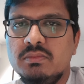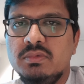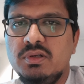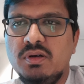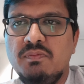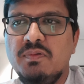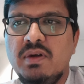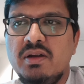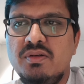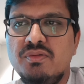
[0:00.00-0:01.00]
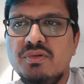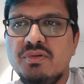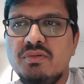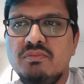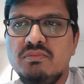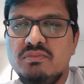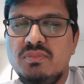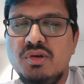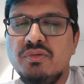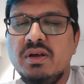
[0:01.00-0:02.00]
So everywhere you know
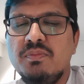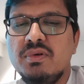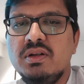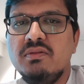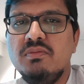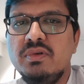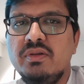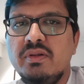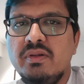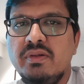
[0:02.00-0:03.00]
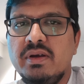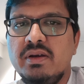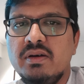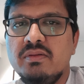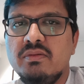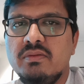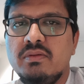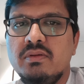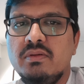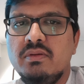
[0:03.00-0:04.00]
your temperature will be taken
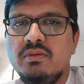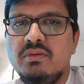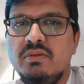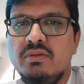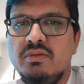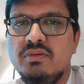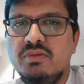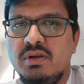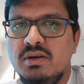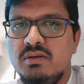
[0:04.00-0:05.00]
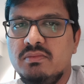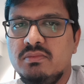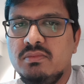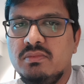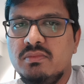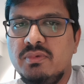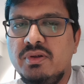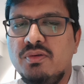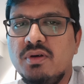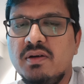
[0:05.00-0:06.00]
to check
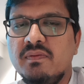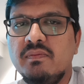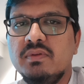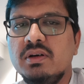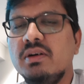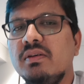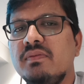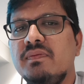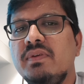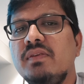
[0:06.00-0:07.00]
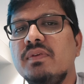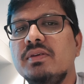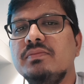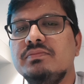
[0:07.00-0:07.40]
when you have fever